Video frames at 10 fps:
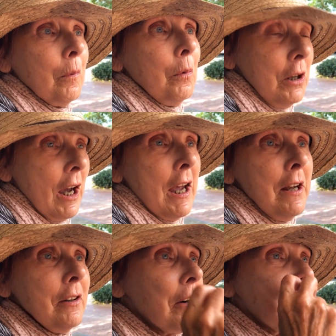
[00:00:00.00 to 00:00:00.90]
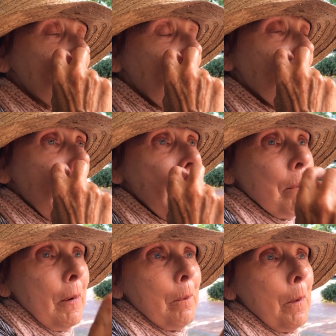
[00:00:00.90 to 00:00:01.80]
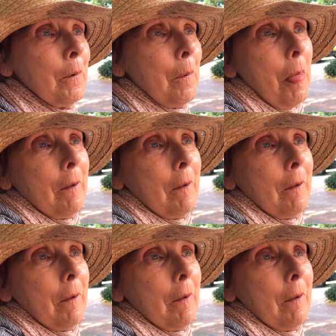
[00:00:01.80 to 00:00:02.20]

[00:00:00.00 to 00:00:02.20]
Well, yeah, I saw. But